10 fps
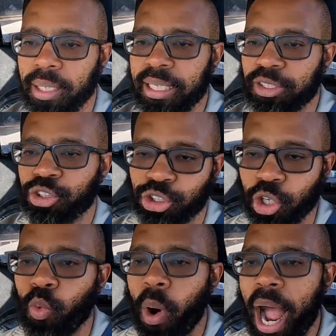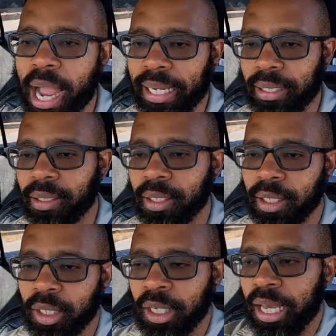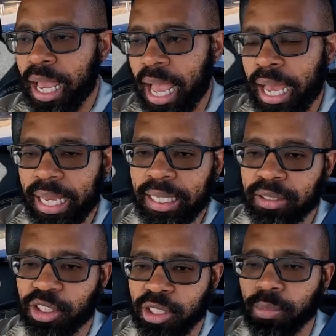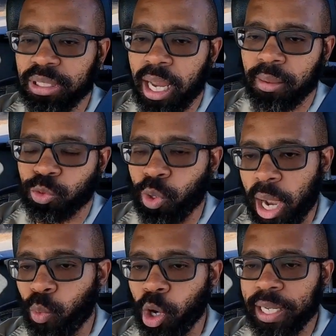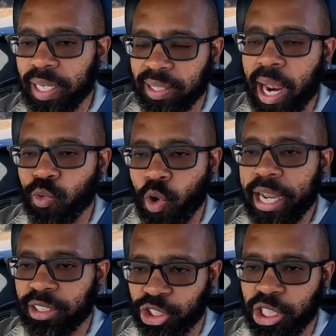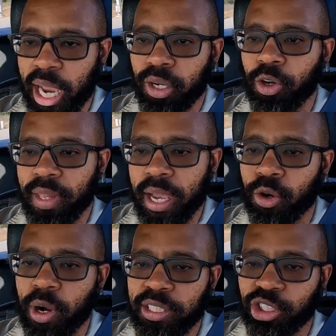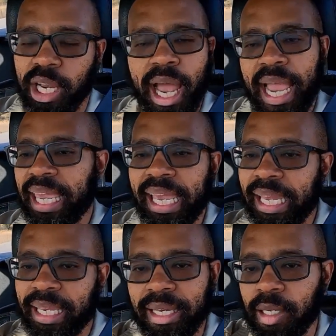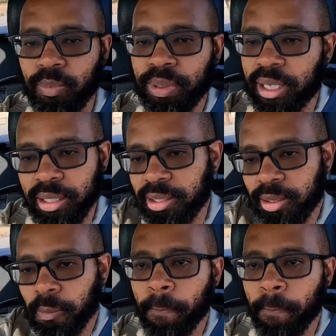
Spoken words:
legs are so wide. And sometimes when I want to get that right shot or that great shot, I can't get it, because